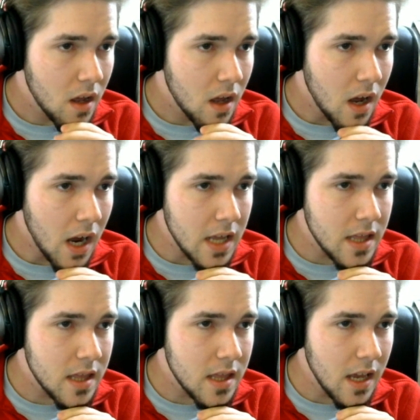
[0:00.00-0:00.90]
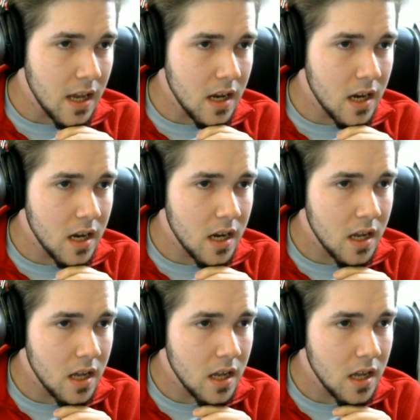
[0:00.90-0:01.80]
I think,
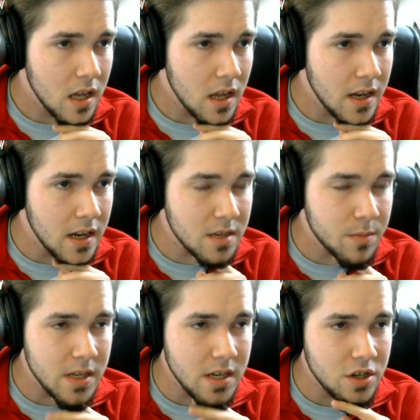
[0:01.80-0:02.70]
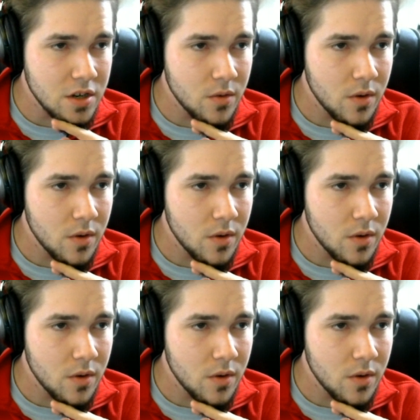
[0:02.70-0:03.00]
in this position,